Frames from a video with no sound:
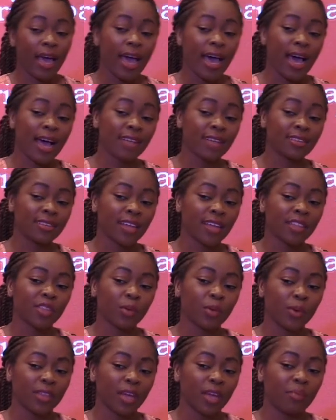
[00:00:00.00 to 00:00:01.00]
Add to that the
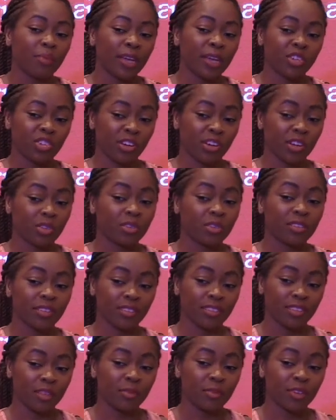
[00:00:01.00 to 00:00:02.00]
way that patriarchal
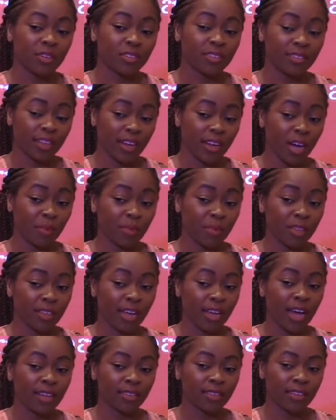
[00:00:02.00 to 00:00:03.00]
systems are set up in the
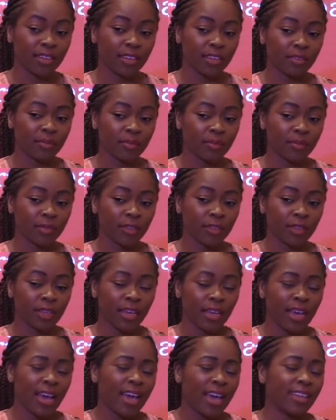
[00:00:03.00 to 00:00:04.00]
continent,
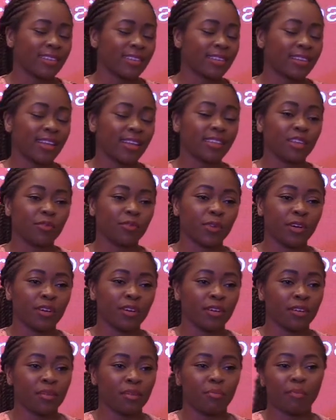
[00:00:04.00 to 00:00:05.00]
and it's less of
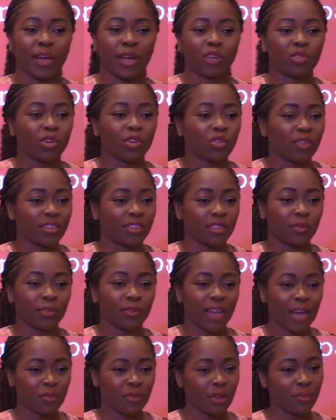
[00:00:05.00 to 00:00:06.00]
a microaggressive
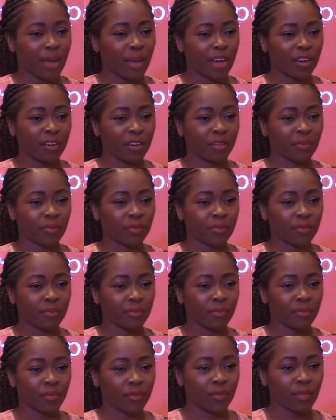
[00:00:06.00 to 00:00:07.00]
laughing matter,
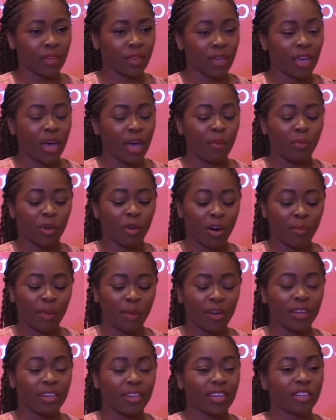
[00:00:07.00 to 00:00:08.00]
and more
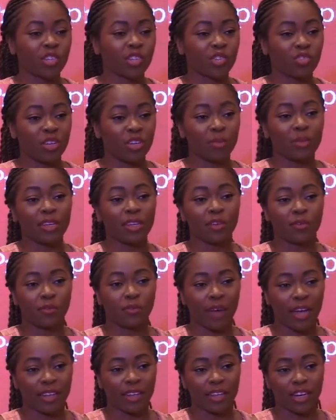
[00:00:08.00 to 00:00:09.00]
about an extremely
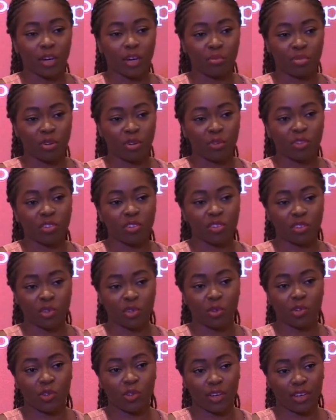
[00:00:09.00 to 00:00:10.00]
violent approach to
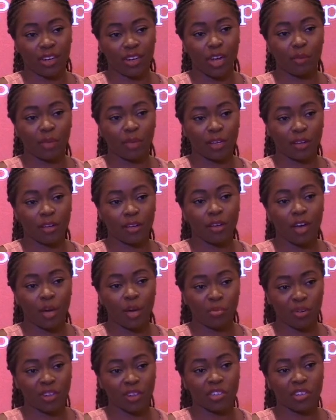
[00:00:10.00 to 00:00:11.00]
socioeconomic
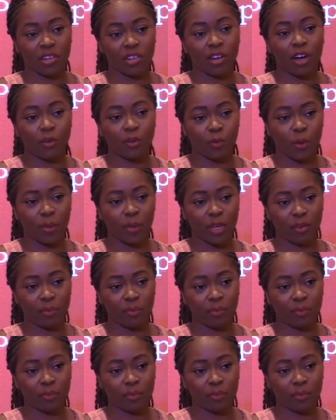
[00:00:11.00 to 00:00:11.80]
oppression of women.